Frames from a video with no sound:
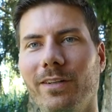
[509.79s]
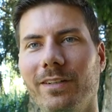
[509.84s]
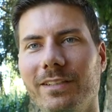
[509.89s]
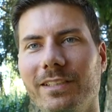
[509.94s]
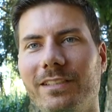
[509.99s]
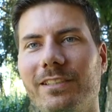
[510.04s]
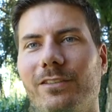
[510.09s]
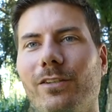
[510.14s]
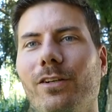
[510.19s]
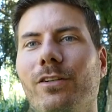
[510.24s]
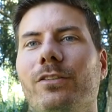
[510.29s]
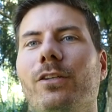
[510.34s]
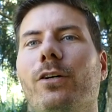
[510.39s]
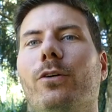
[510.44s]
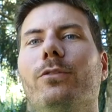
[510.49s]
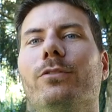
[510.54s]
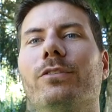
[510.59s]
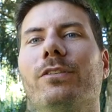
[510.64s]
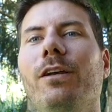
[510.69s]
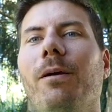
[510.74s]
It's not
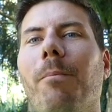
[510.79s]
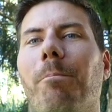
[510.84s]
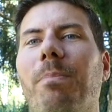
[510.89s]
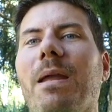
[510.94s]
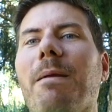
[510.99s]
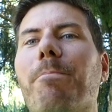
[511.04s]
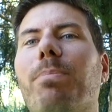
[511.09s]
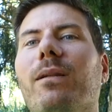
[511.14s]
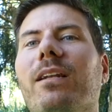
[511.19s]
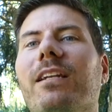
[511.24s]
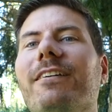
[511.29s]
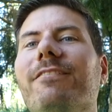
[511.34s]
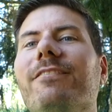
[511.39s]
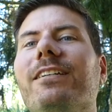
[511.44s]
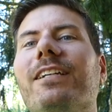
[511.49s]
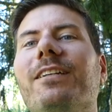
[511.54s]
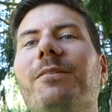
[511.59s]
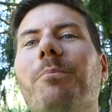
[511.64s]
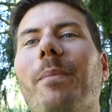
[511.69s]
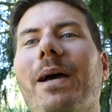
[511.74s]
those people
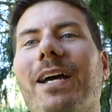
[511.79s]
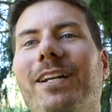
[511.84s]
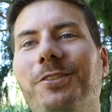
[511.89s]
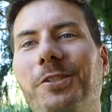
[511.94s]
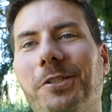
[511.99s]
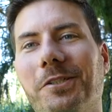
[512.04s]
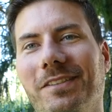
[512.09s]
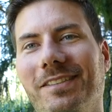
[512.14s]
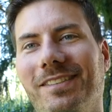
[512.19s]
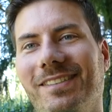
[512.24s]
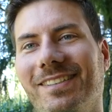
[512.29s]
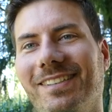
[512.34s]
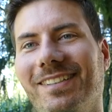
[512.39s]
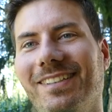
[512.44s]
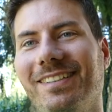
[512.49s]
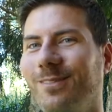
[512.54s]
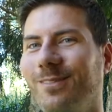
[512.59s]
living in mansions.